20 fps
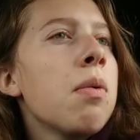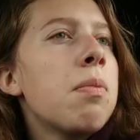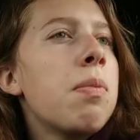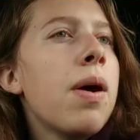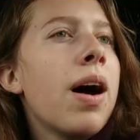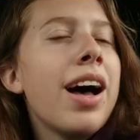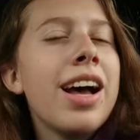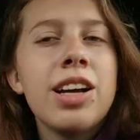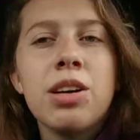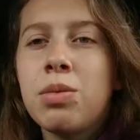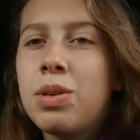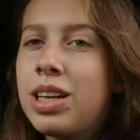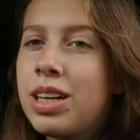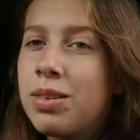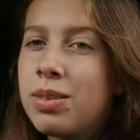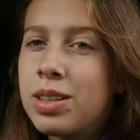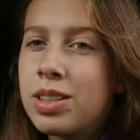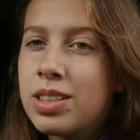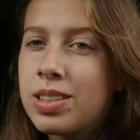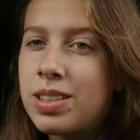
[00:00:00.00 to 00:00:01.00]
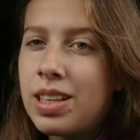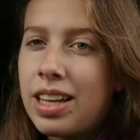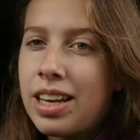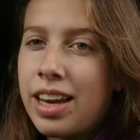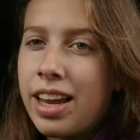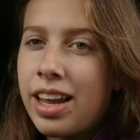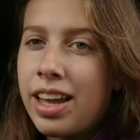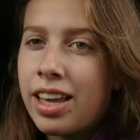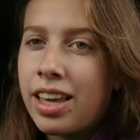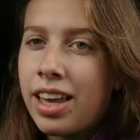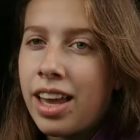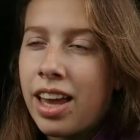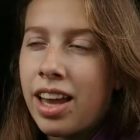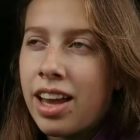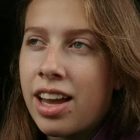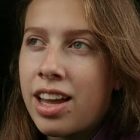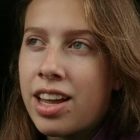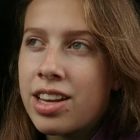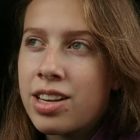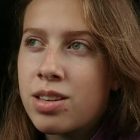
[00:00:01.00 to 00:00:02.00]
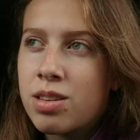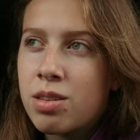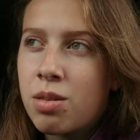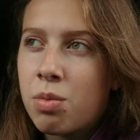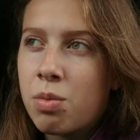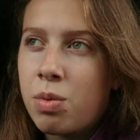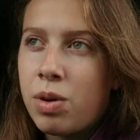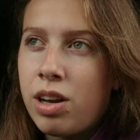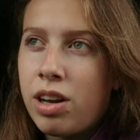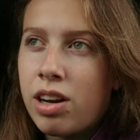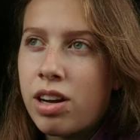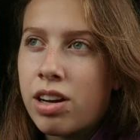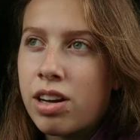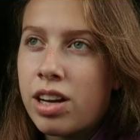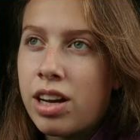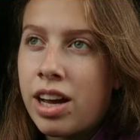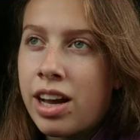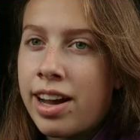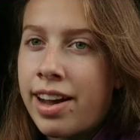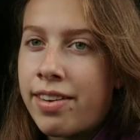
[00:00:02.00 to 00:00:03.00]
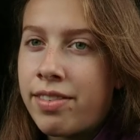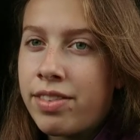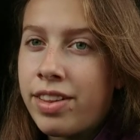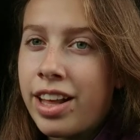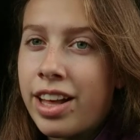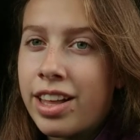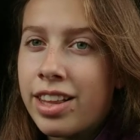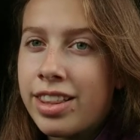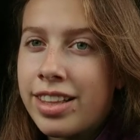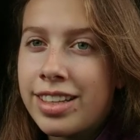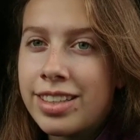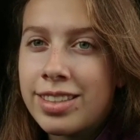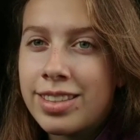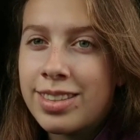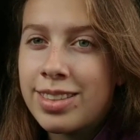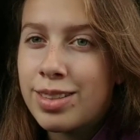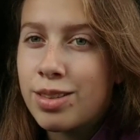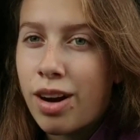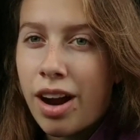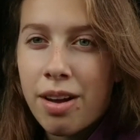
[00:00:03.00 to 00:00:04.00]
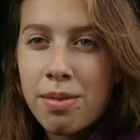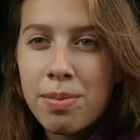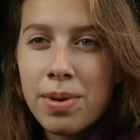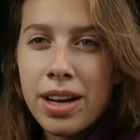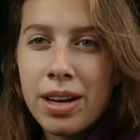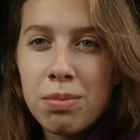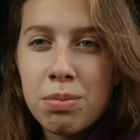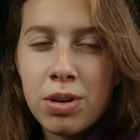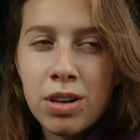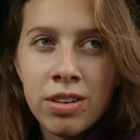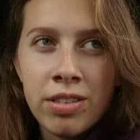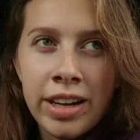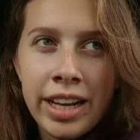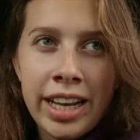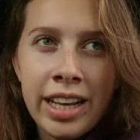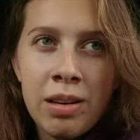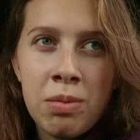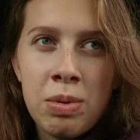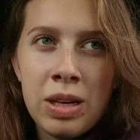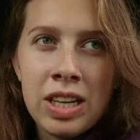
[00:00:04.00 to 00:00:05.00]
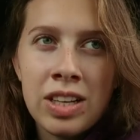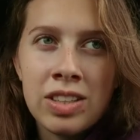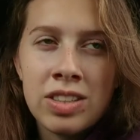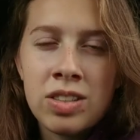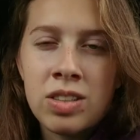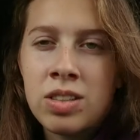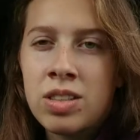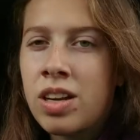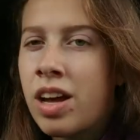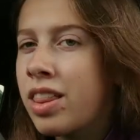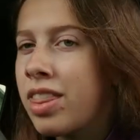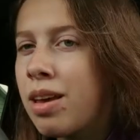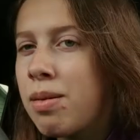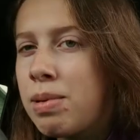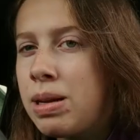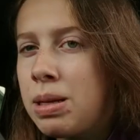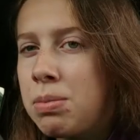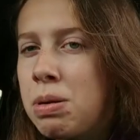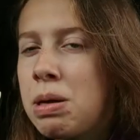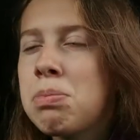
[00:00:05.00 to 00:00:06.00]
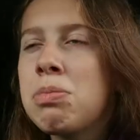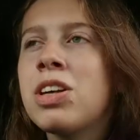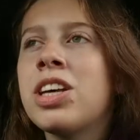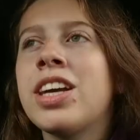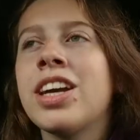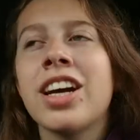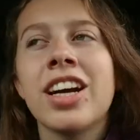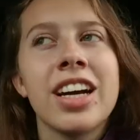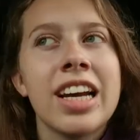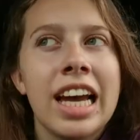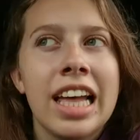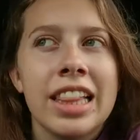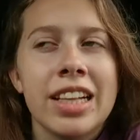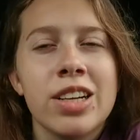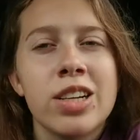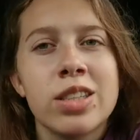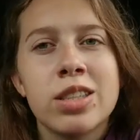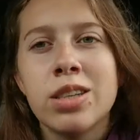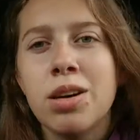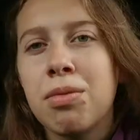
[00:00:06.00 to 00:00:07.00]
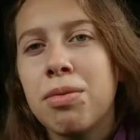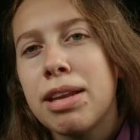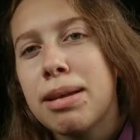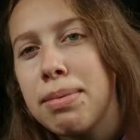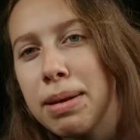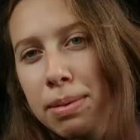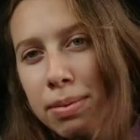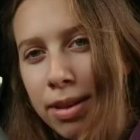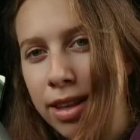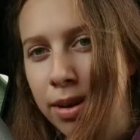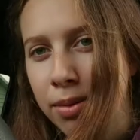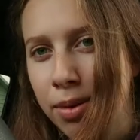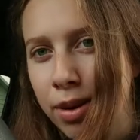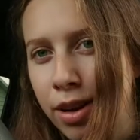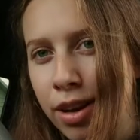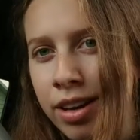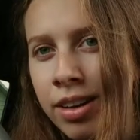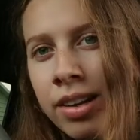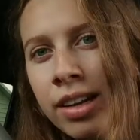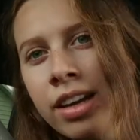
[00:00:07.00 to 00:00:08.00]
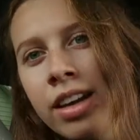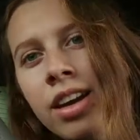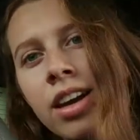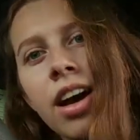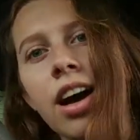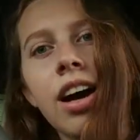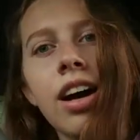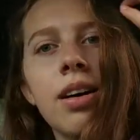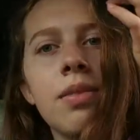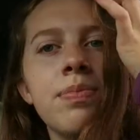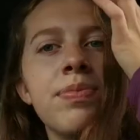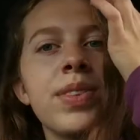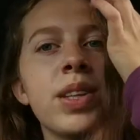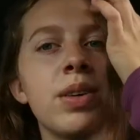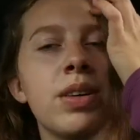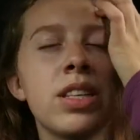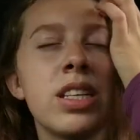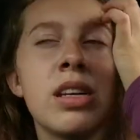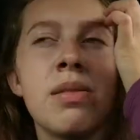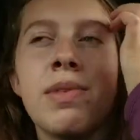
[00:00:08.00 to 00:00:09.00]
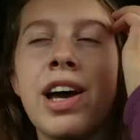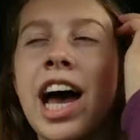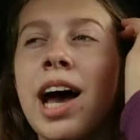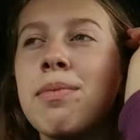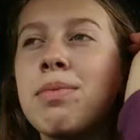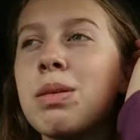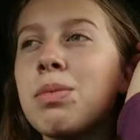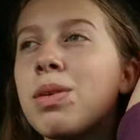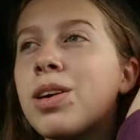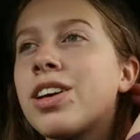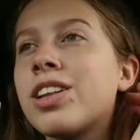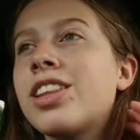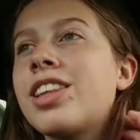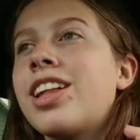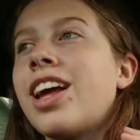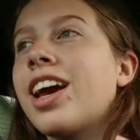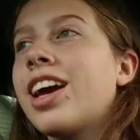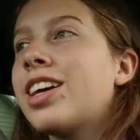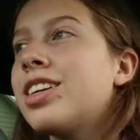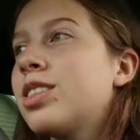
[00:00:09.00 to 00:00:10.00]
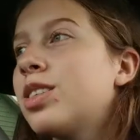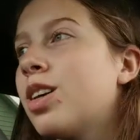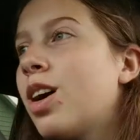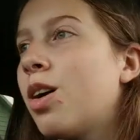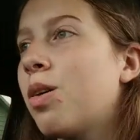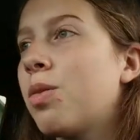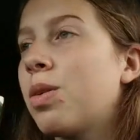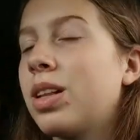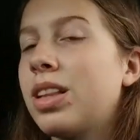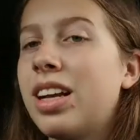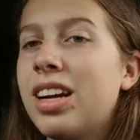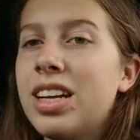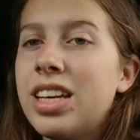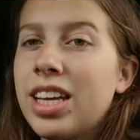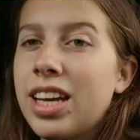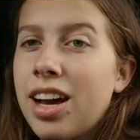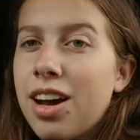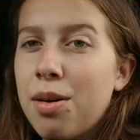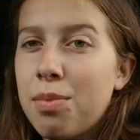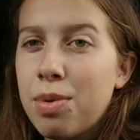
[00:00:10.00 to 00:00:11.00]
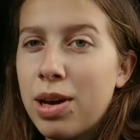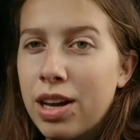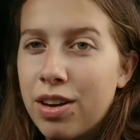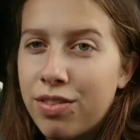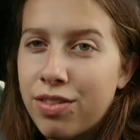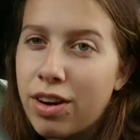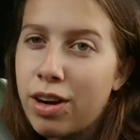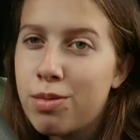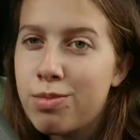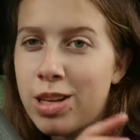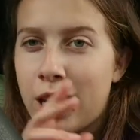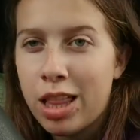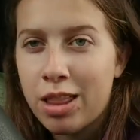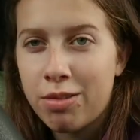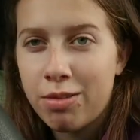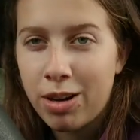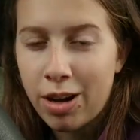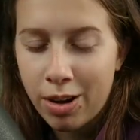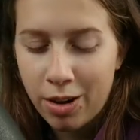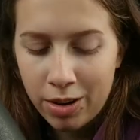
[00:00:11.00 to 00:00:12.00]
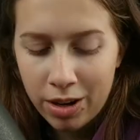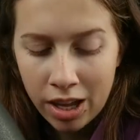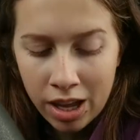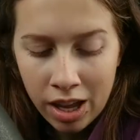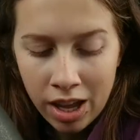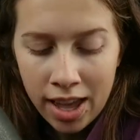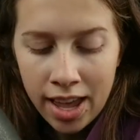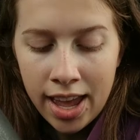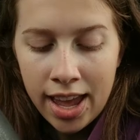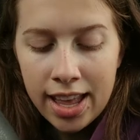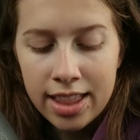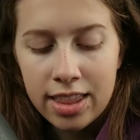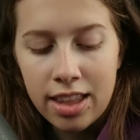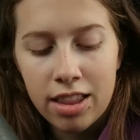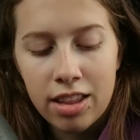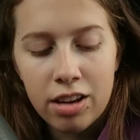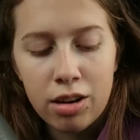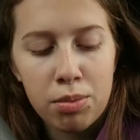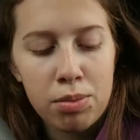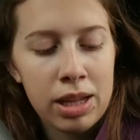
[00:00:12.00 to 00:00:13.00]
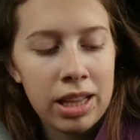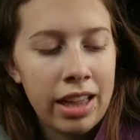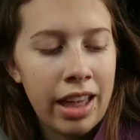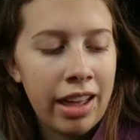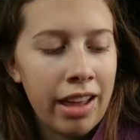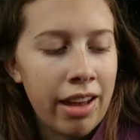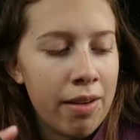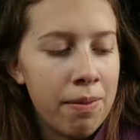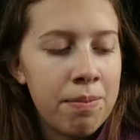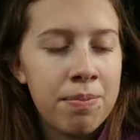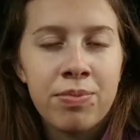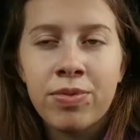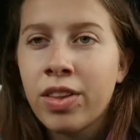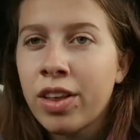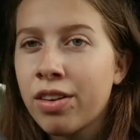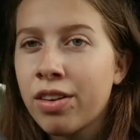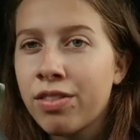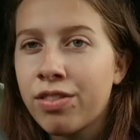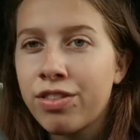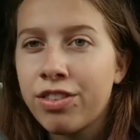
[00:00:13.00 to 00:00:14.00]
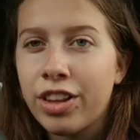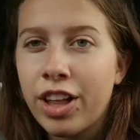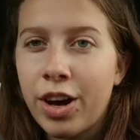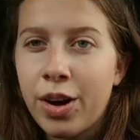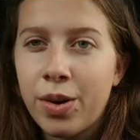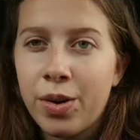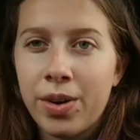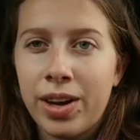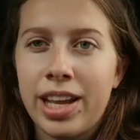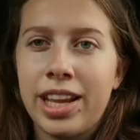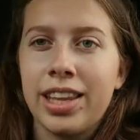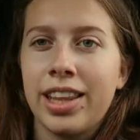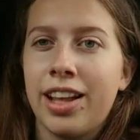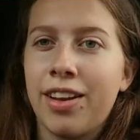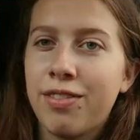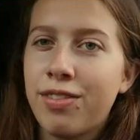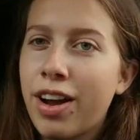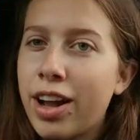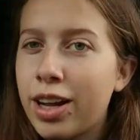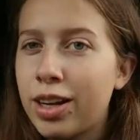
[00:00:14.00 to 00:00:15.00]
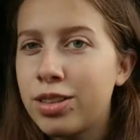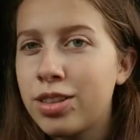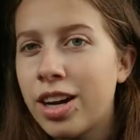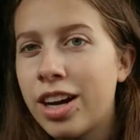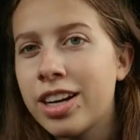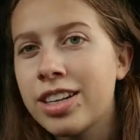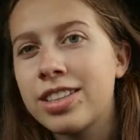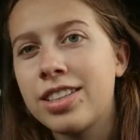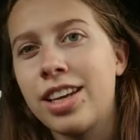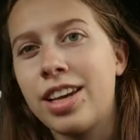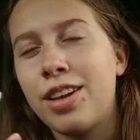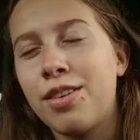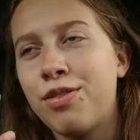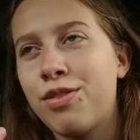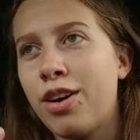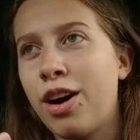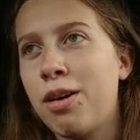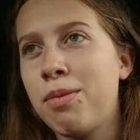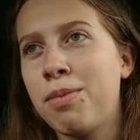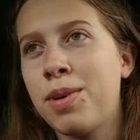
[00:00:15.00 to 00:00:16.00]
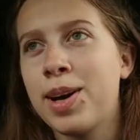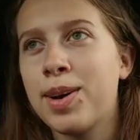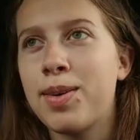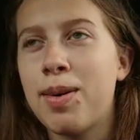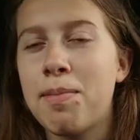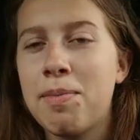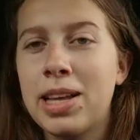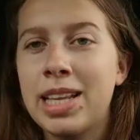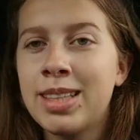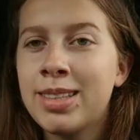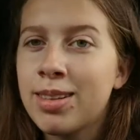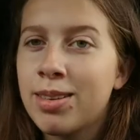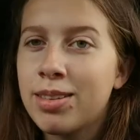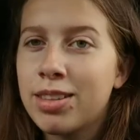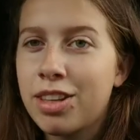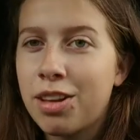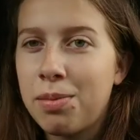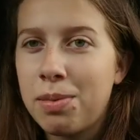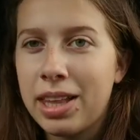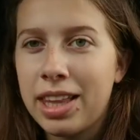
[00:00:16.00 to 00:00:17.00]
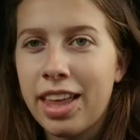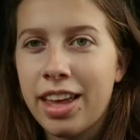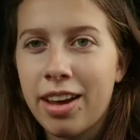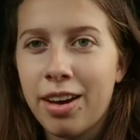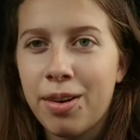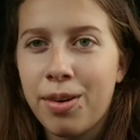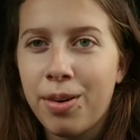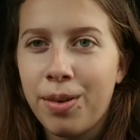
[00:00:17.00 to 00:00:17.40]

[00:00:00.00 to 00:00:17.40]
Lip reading: But we were just eating, and we are gonna have like this drive-by parade because there's not that many people here, and there's so many people that wanna wish him a happy birthday. So we're lining up at a farm down the road, and then there'll be like a float and like fire trucks and farm equipment, so it's gonna be like a